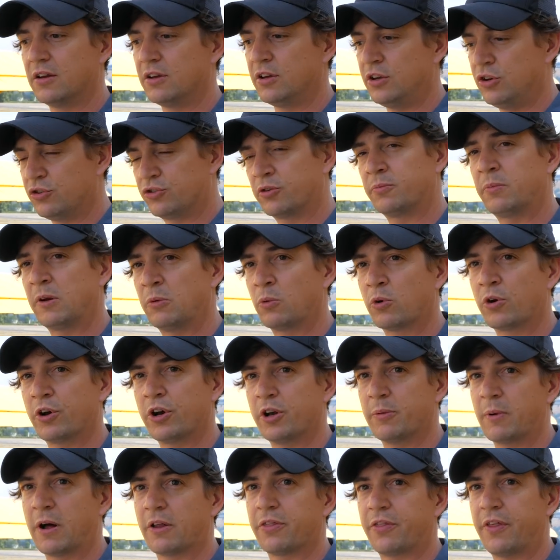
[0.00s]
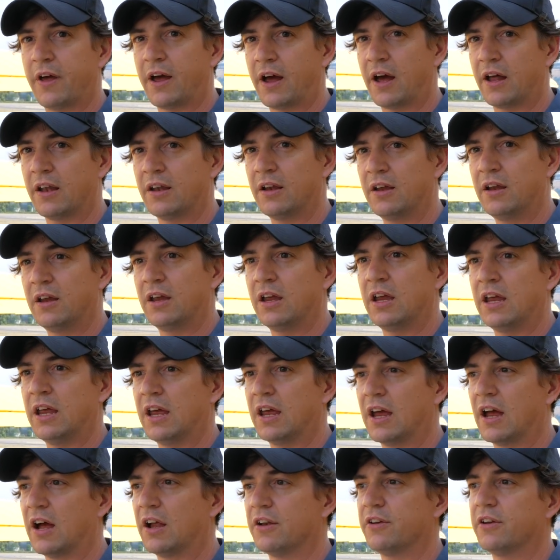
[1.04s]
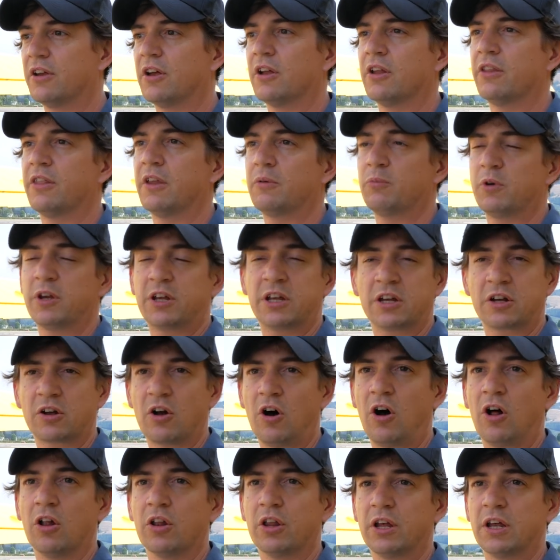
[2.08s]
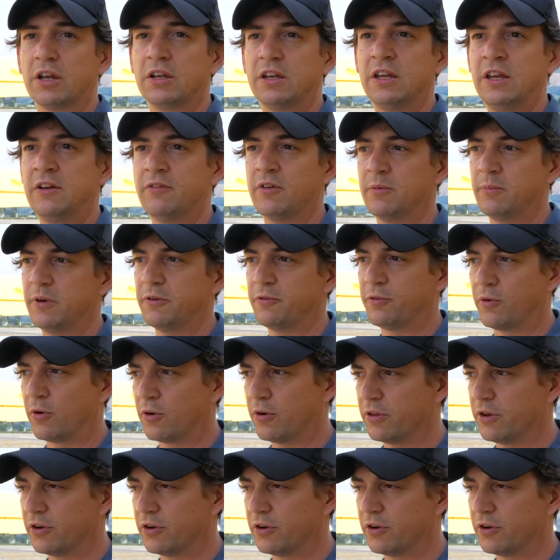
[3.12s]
you should be worried about that, and then we can call in even before